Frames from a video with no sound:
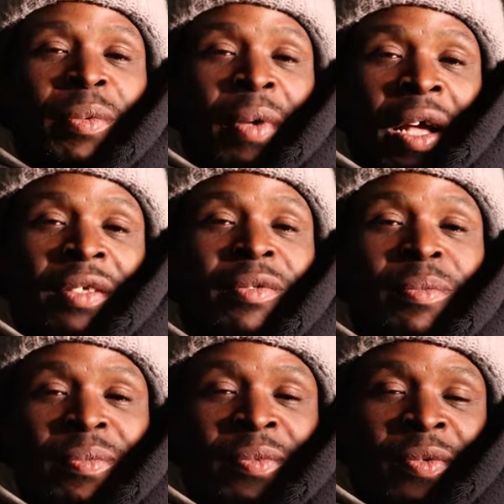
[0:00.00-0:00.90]
to
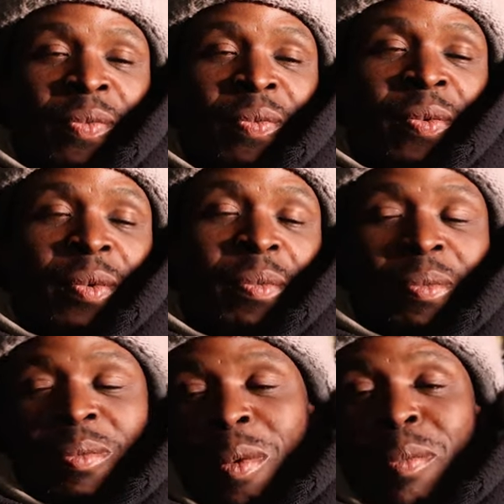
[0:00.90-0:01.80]
after the,
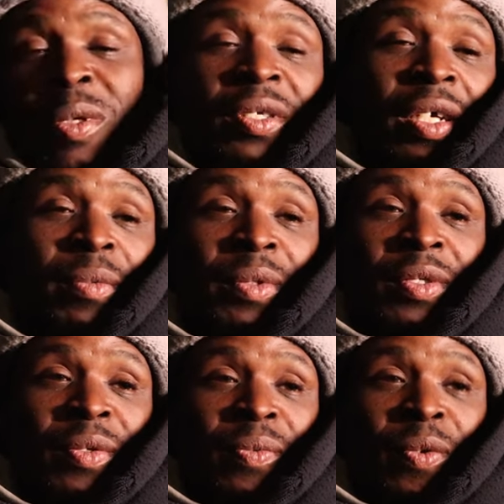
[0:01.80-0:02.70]
my birthday
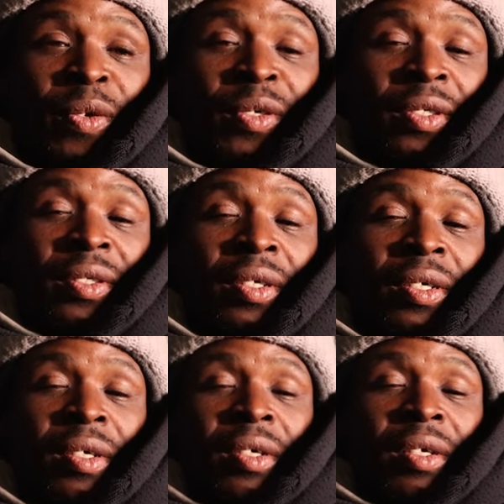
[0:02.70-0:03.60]
first,
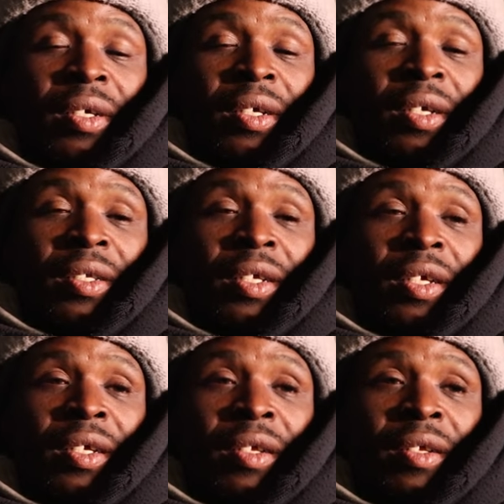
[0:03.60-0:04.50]
and
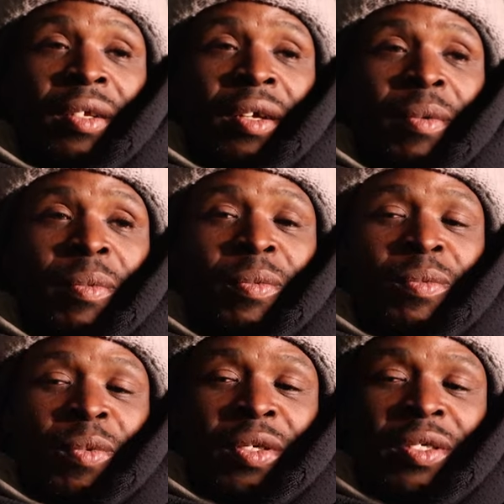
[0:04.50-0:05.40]
then I'm
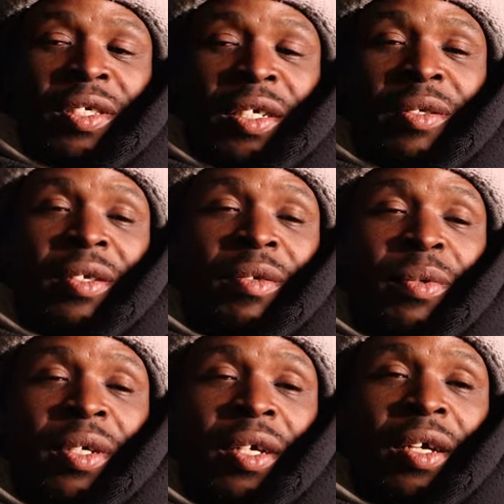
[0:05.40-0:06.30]
working getting
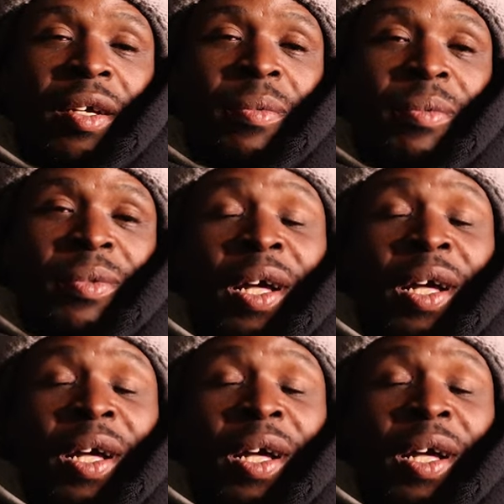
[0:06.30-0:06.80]
into rehab.